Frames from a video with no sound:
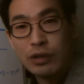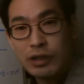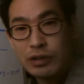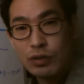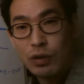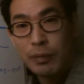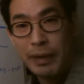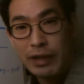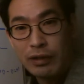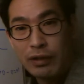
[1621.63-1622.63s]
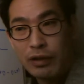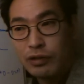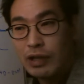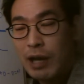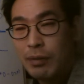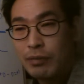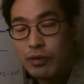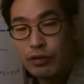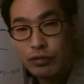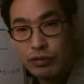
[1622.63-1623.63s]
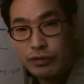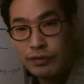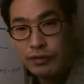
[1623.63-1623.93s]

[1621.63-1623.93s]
this solar panel on top of your roof,